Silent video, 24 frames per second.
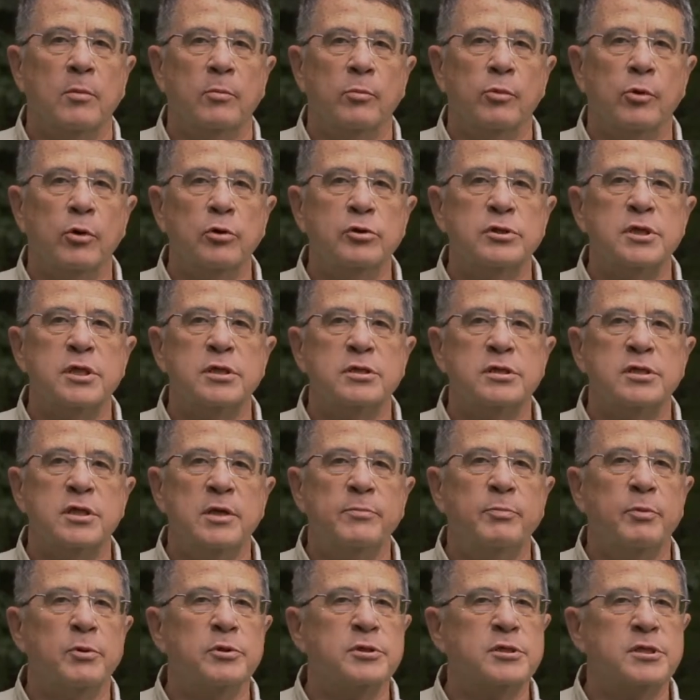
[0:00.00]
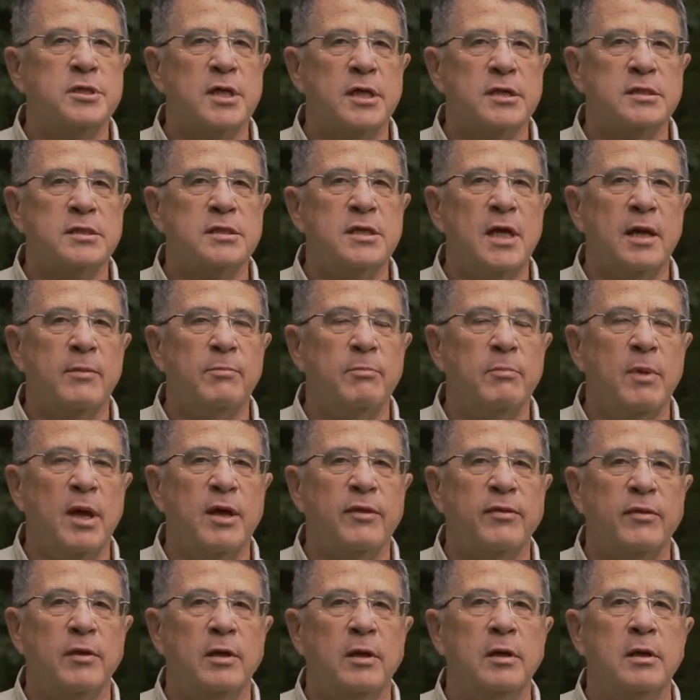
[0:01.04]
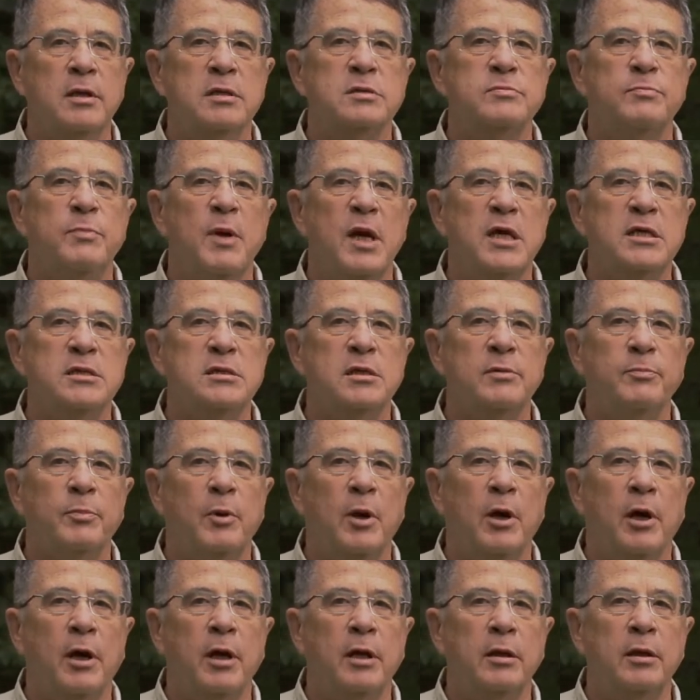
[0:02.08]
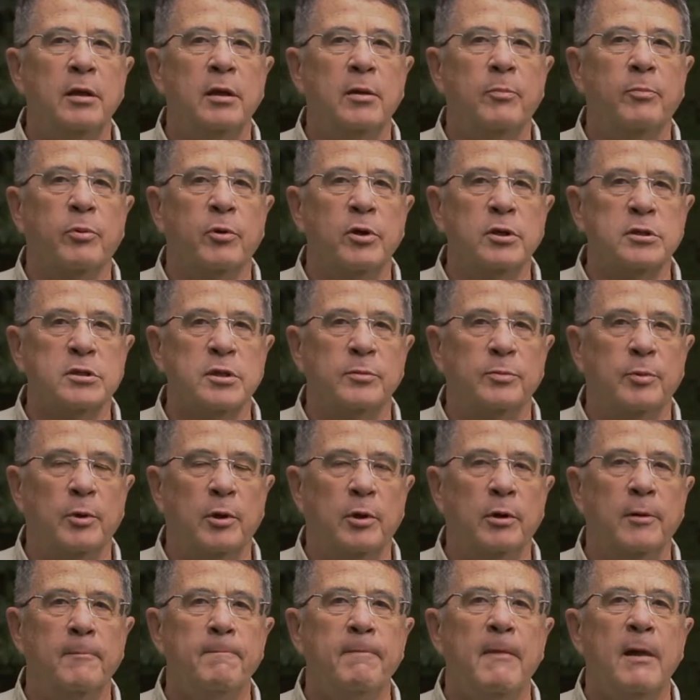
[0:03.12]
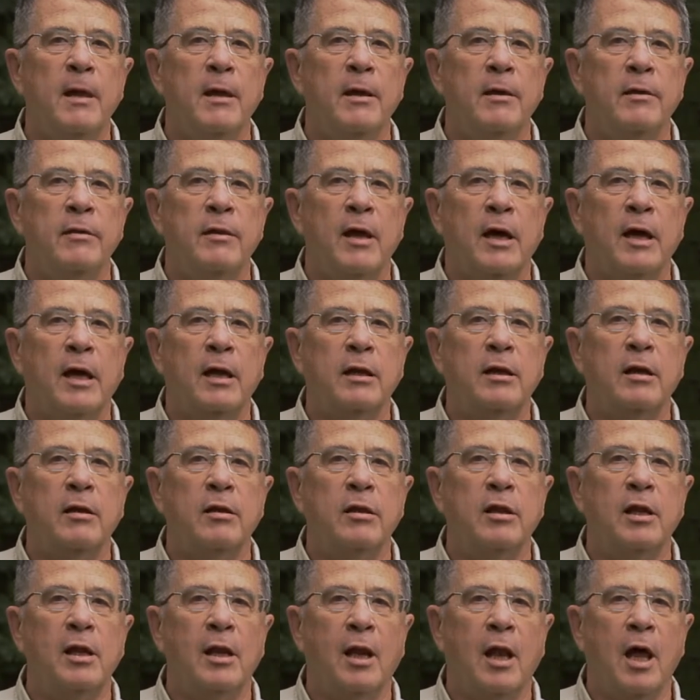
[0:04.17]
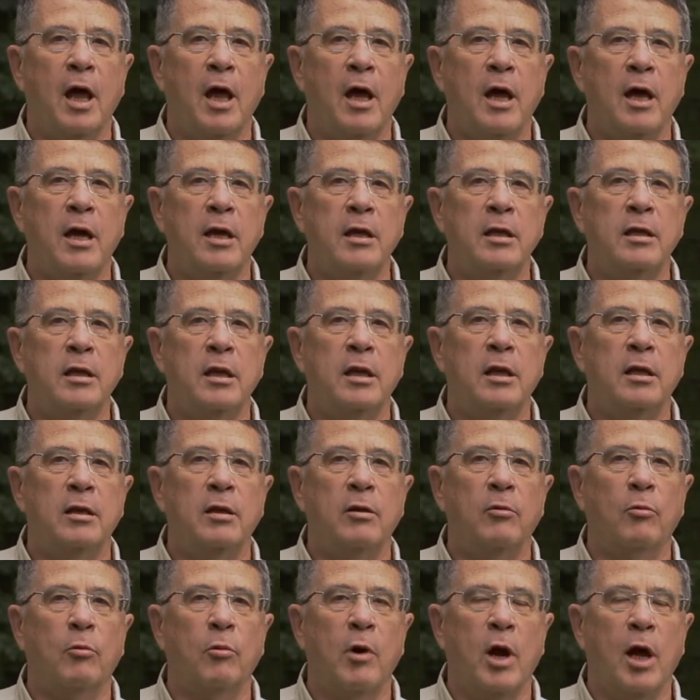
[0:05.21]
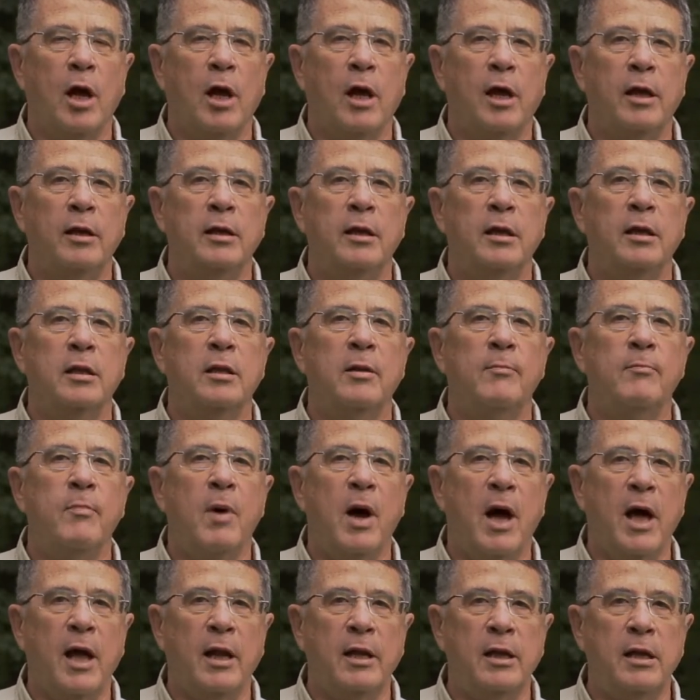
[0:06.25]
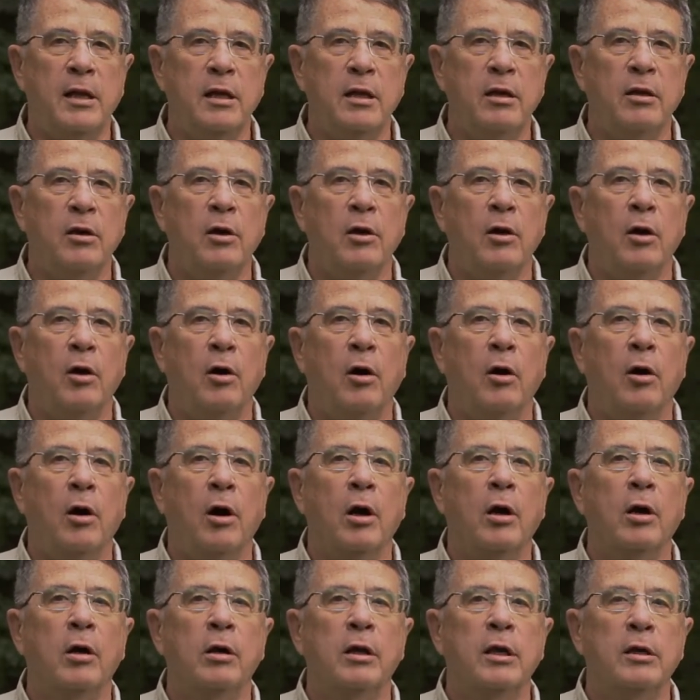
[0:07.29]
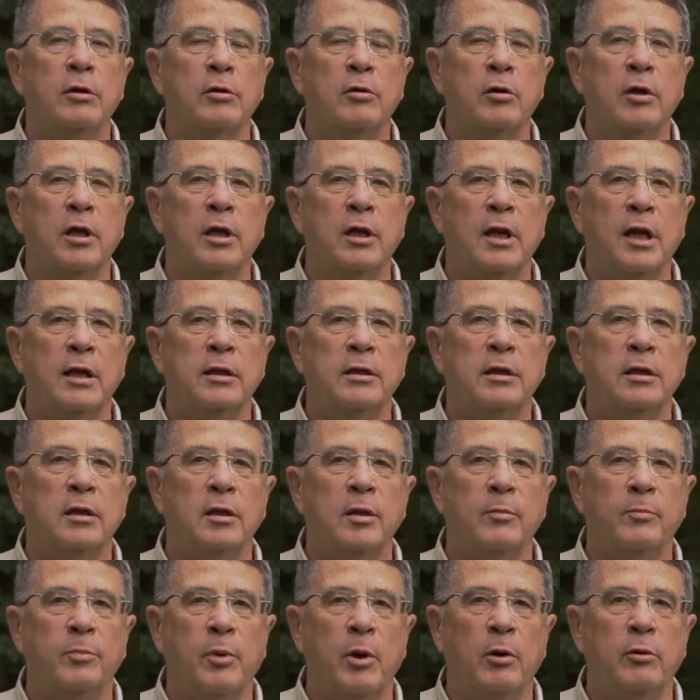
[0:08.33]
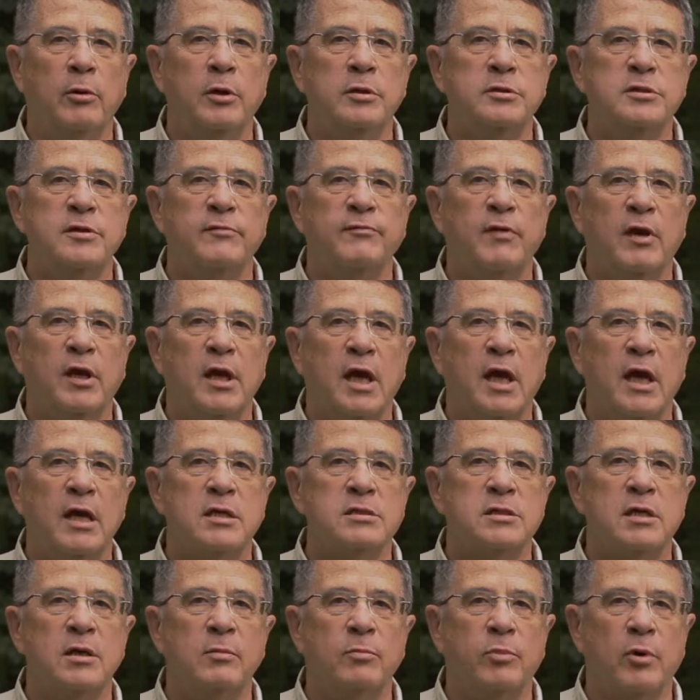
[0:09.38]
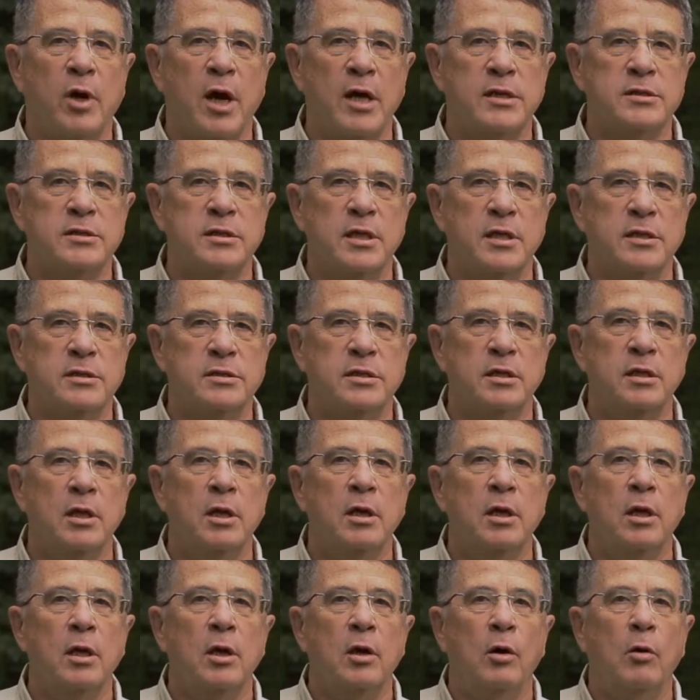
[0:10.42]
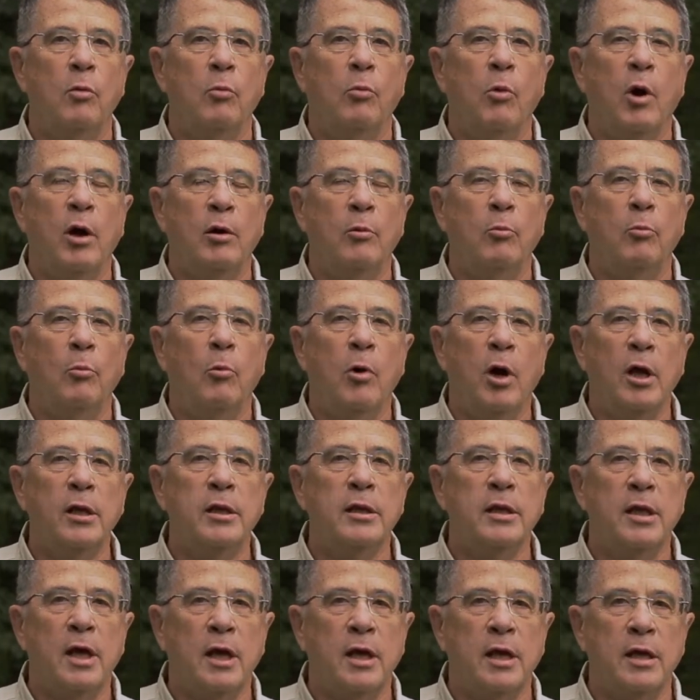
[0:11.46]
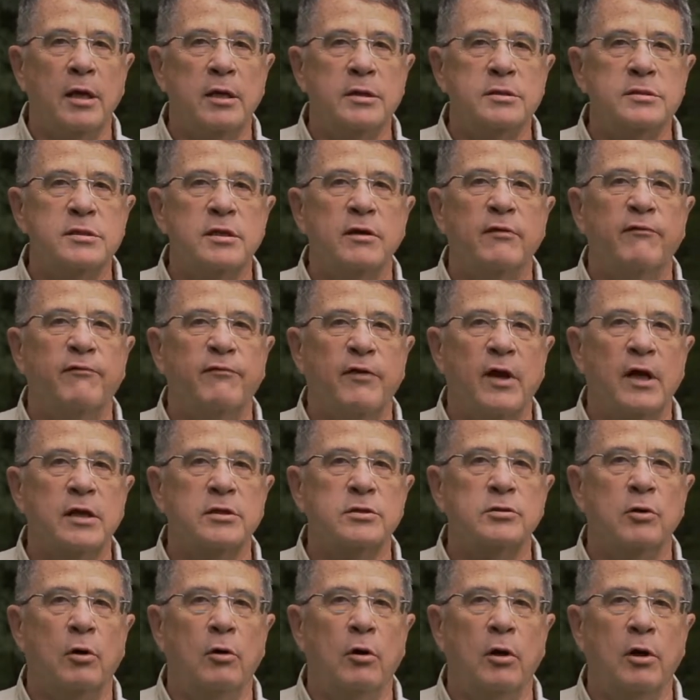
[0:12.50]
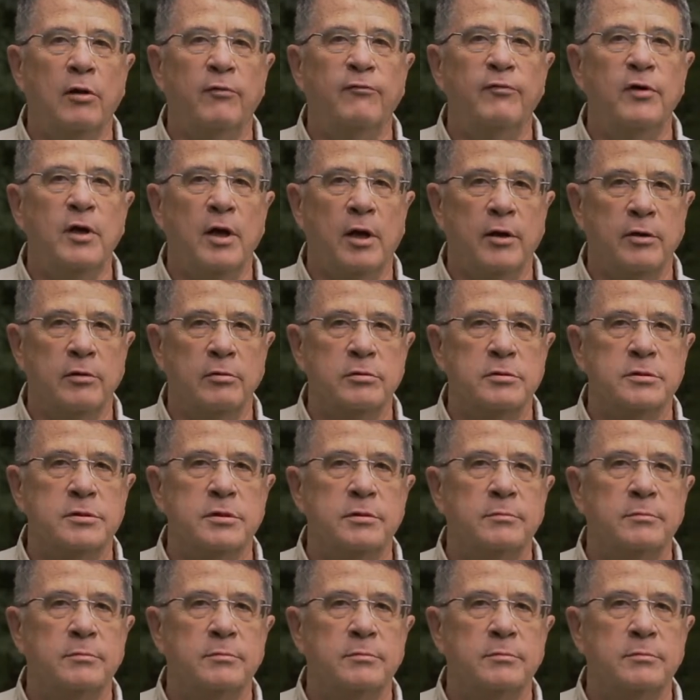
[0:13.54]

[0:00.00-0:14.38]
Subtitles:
Bruce's simple 6-step method is based upon the principle that the line and the rod and the body are interconnected components of the casting process. What one does affects all of the others.